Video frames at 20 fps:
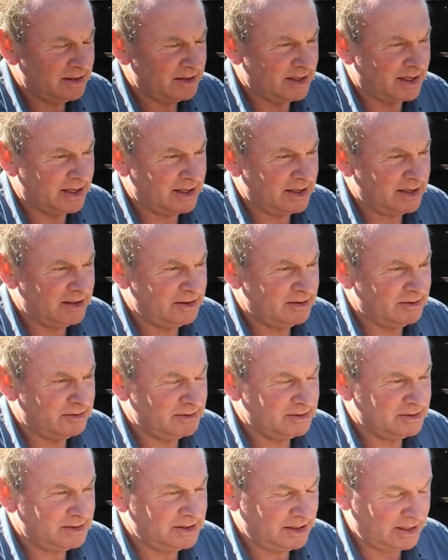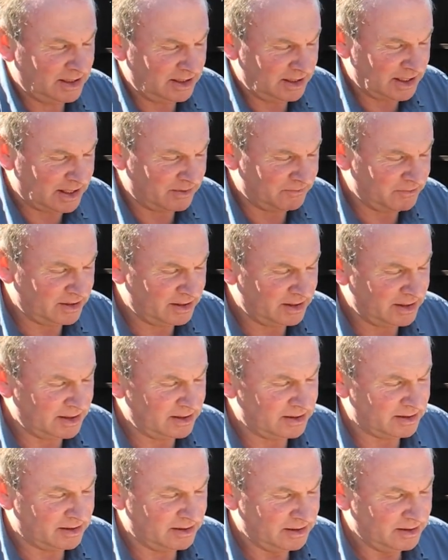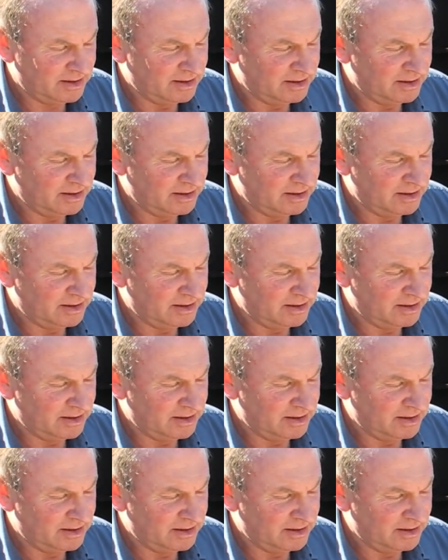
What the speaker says: that he'll eat everything here.